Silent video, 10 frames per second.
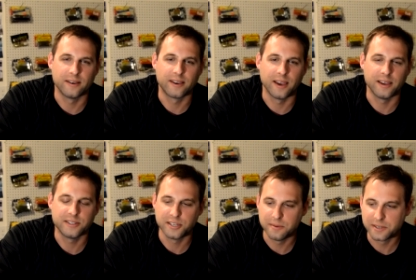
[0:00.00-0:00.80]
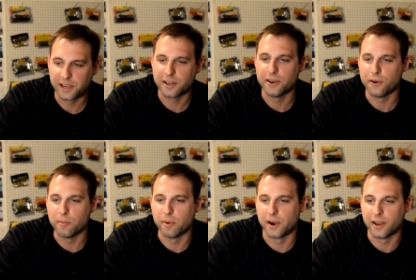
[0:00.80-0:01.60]
okay, it seems like a
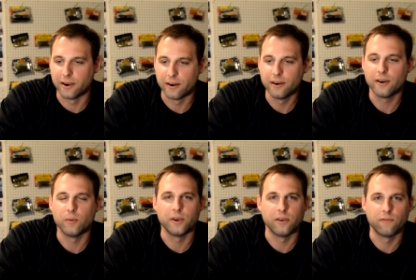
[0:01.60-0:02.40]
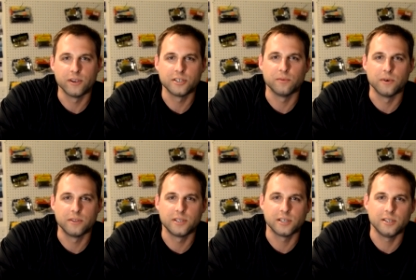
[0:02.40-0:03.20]
no-brainer when you're fishing with
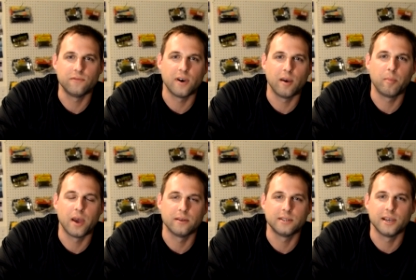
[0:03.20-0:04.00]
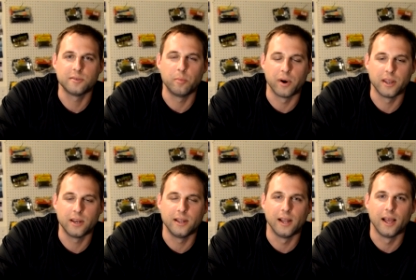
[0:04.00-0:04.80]
65-pound test
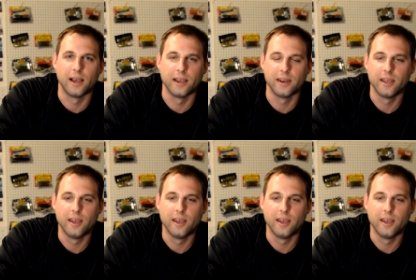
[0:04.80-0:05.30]
braided line